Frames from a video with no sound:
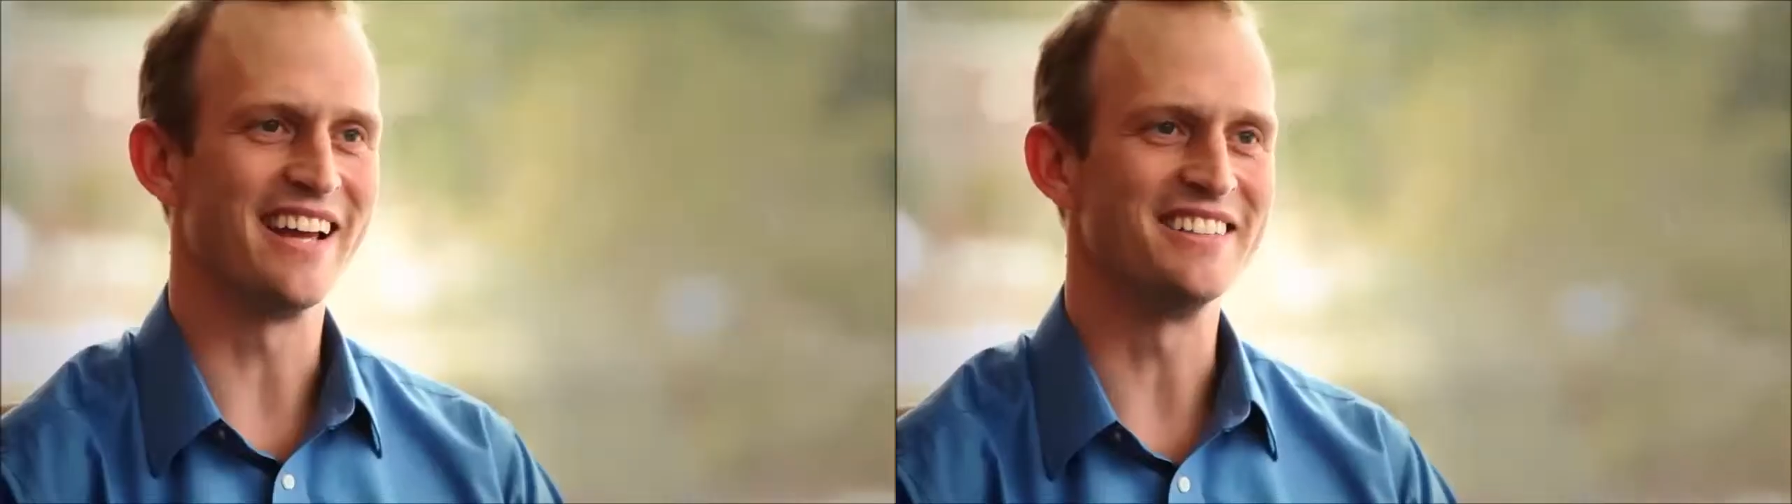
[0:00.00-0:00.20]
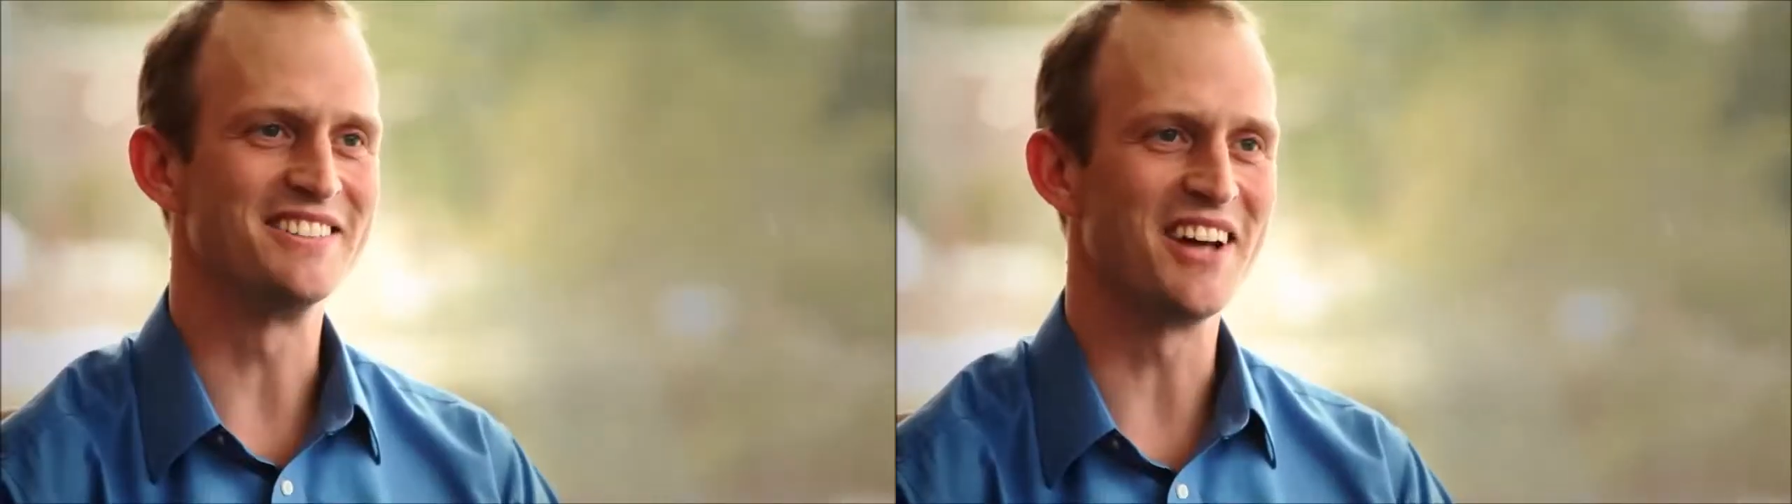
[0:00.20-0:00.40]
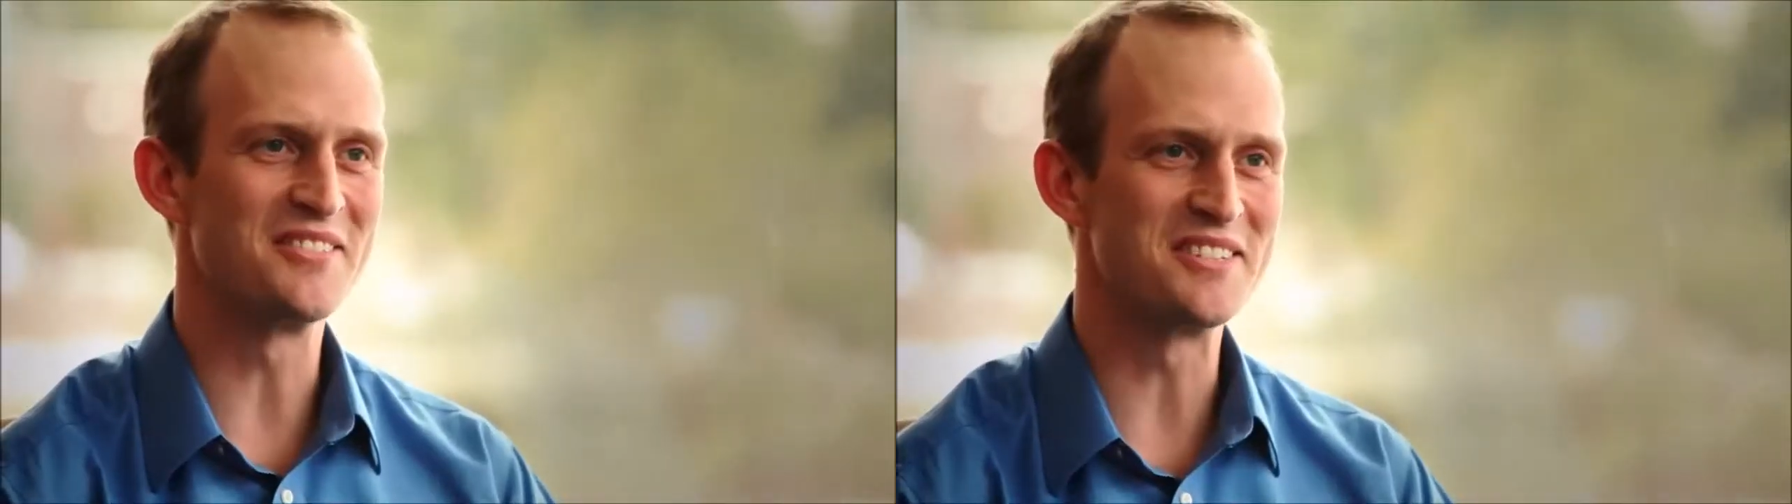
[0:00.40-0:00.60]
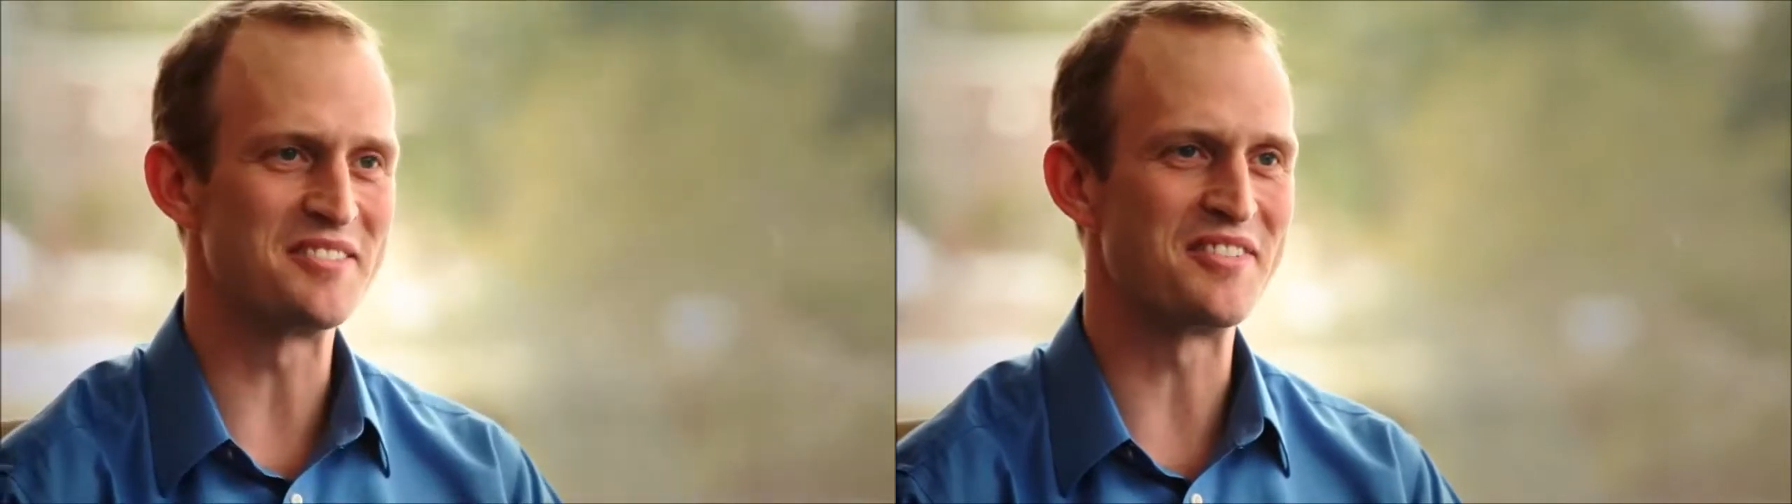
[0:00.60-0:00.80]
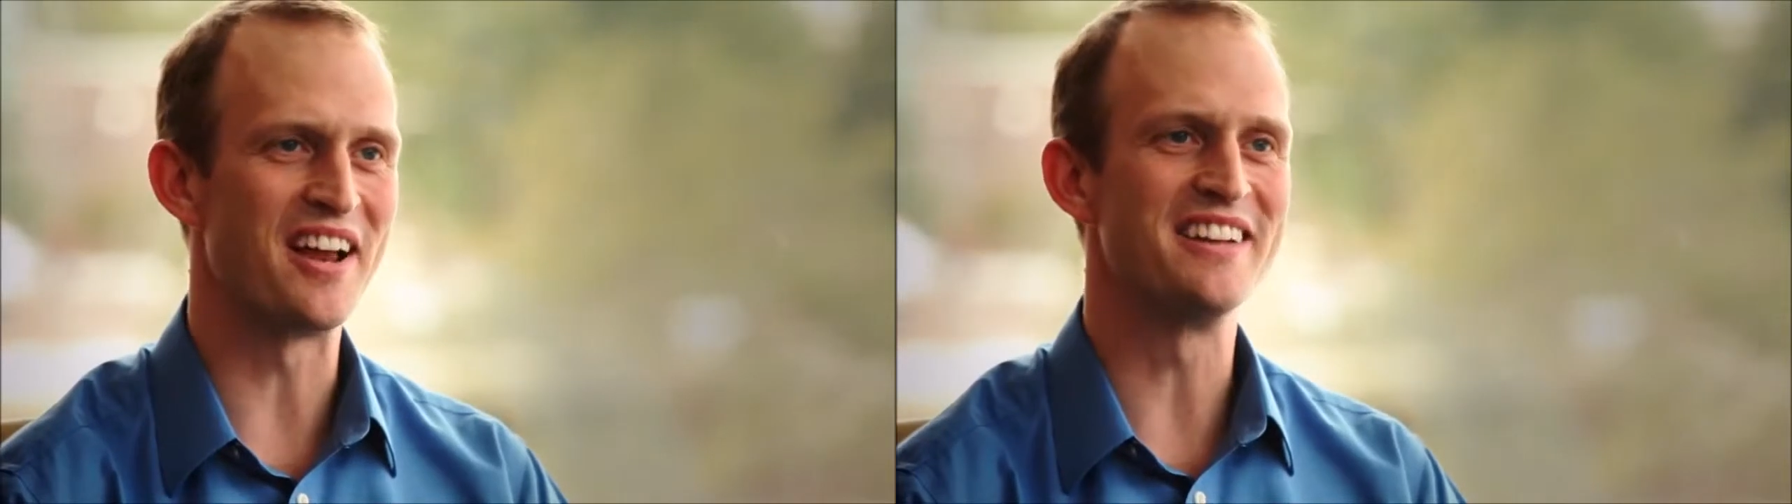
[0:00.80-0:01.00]
And Jean was
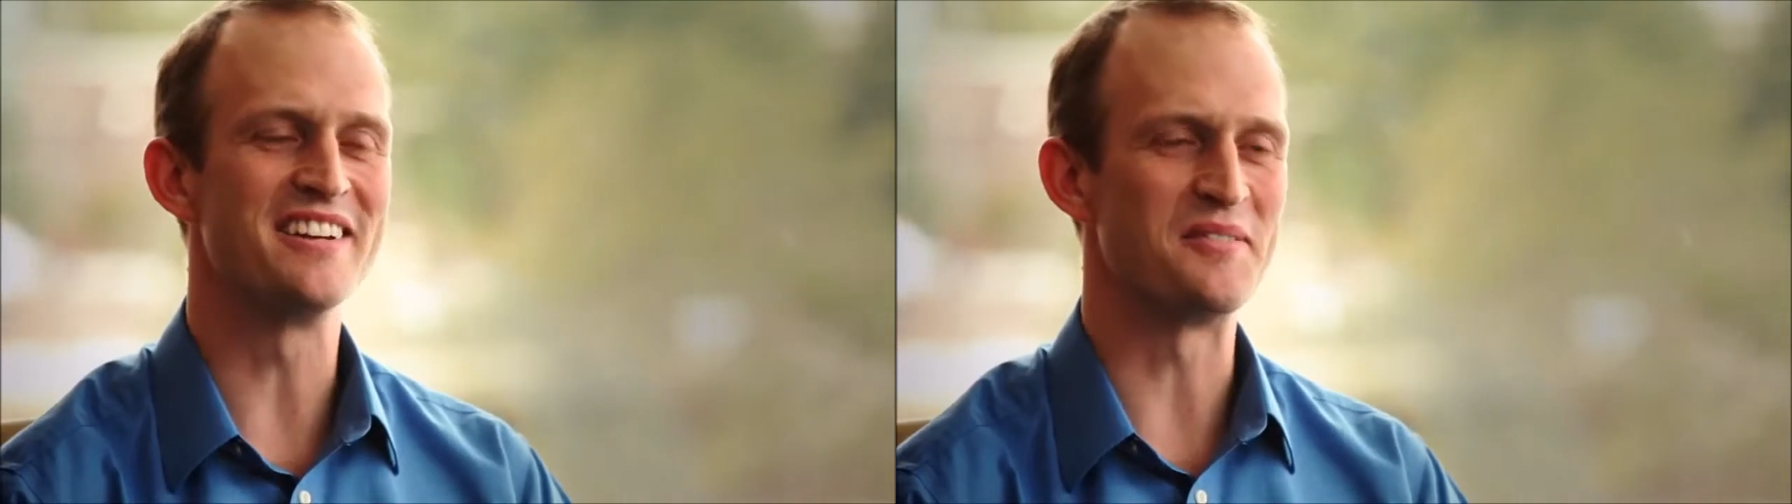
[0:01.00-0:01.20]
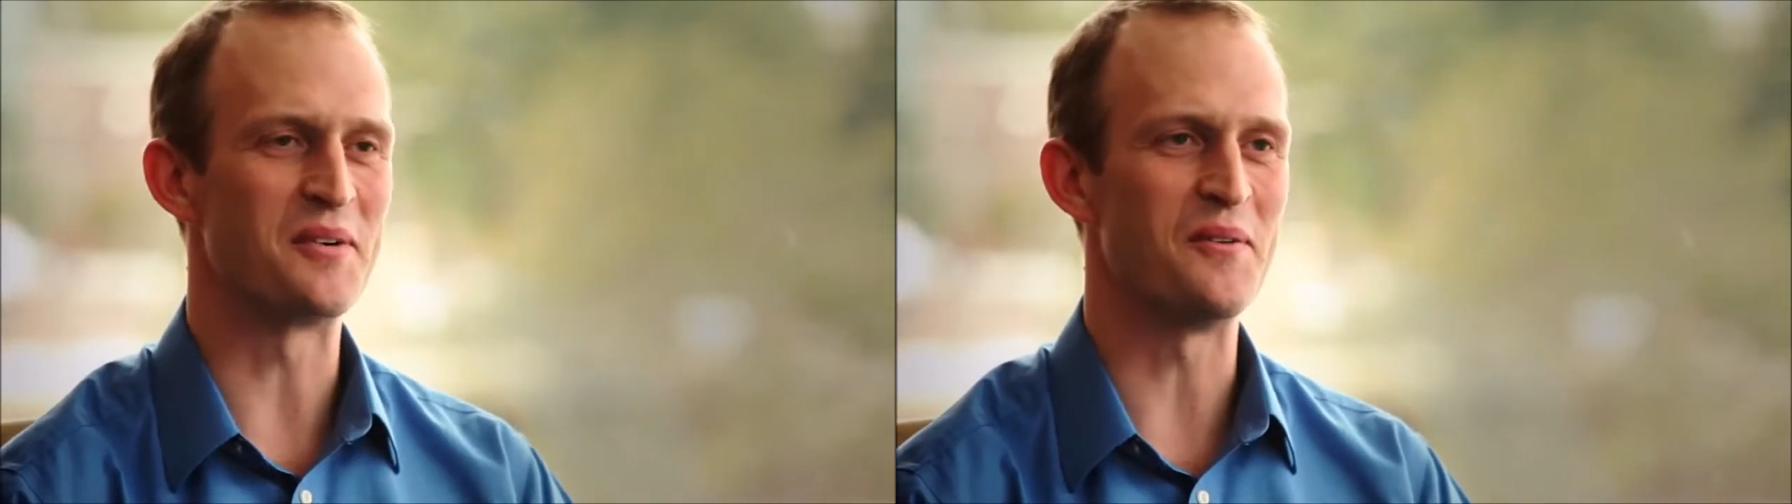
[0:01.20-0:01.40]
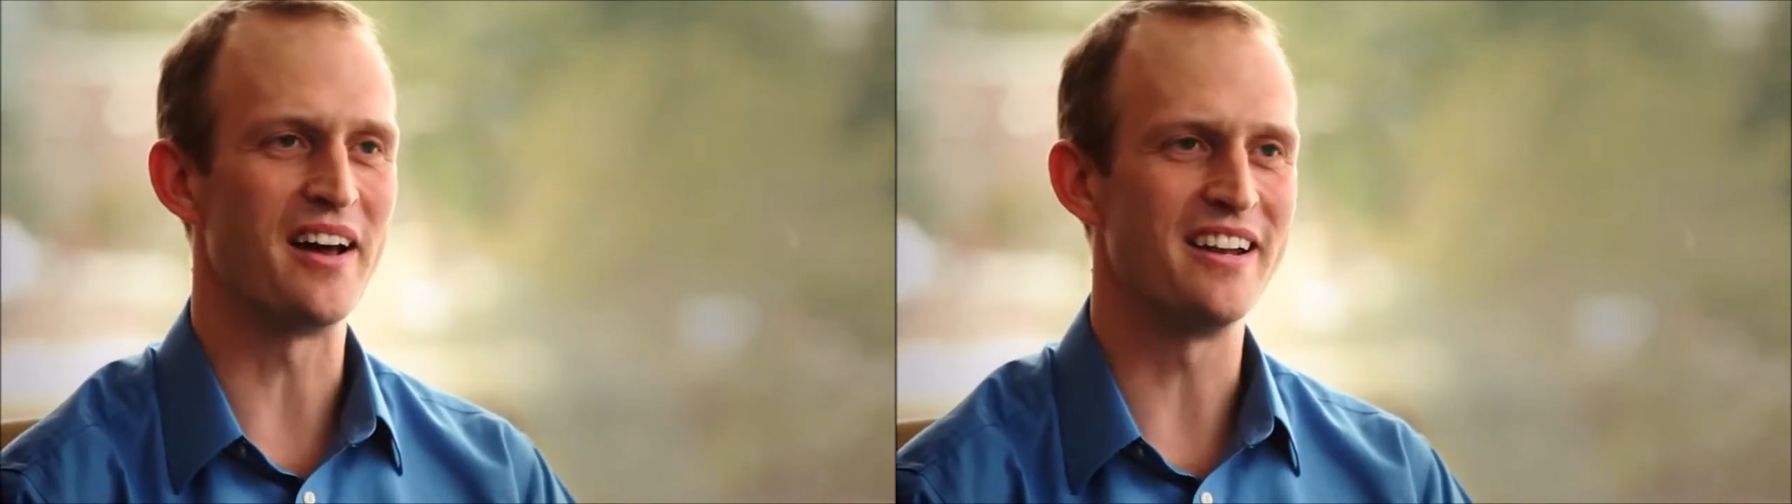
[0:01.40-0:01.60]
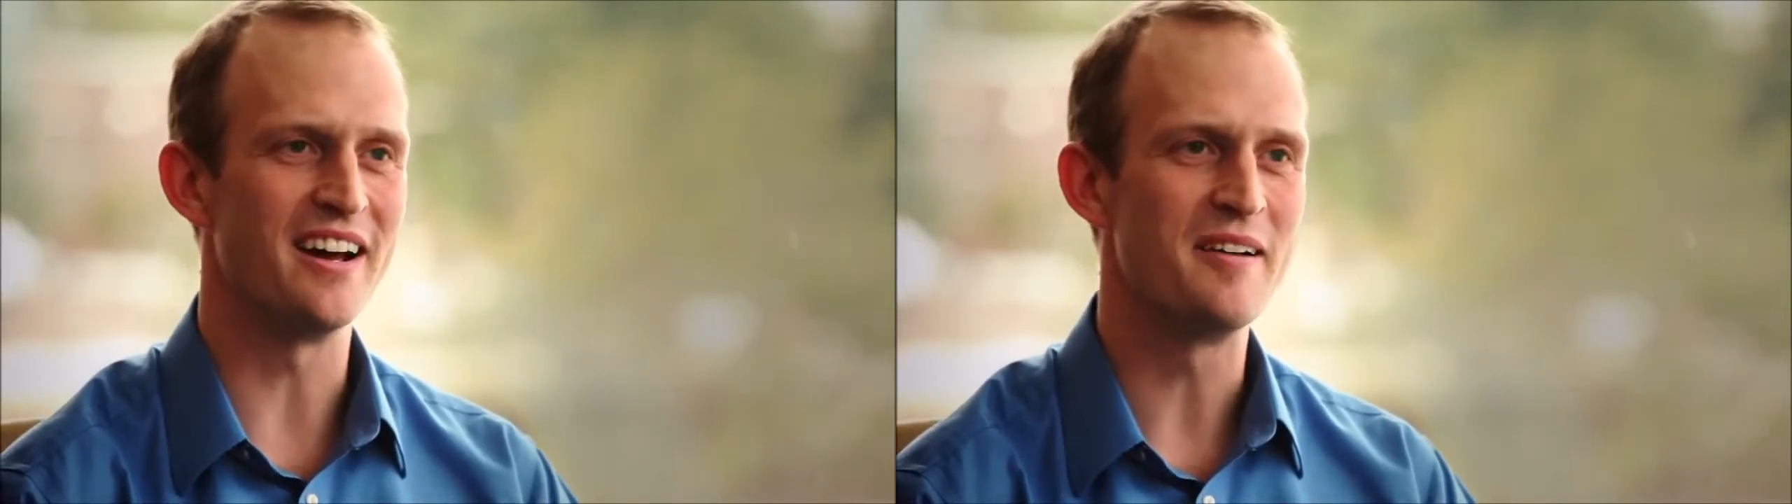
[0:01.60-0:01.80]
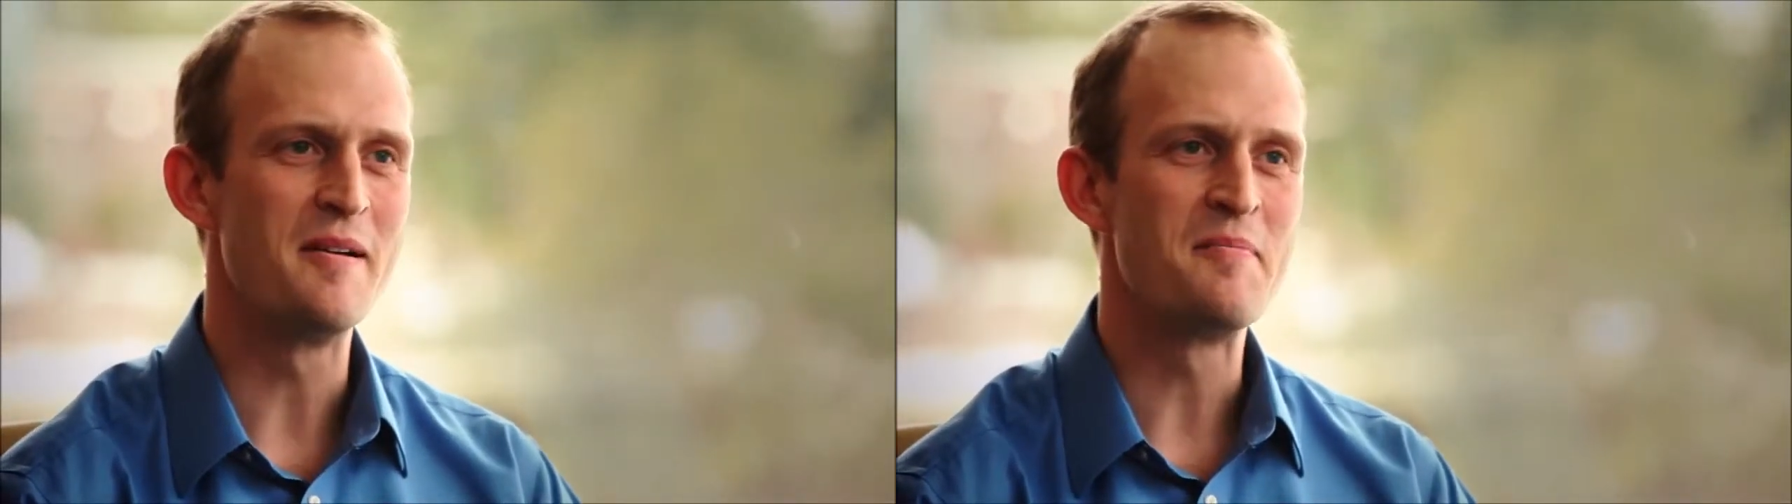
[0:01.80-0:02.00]
a friend in
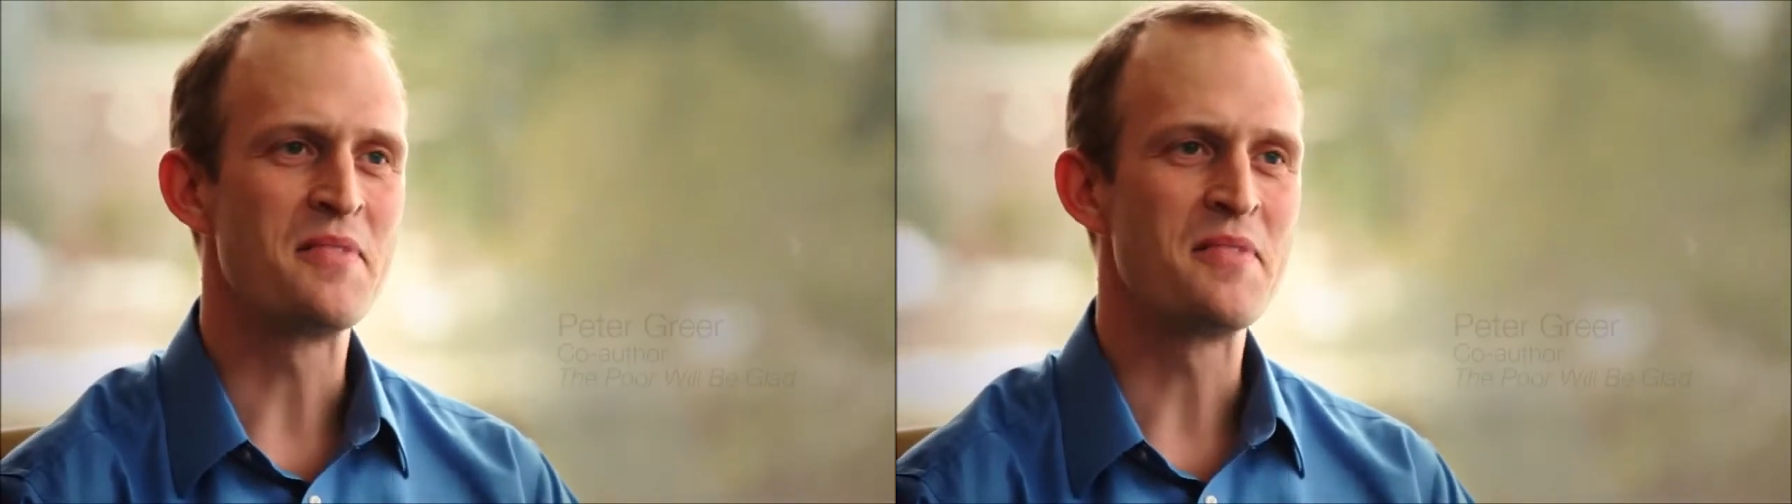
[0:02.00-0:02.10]
Rwanda,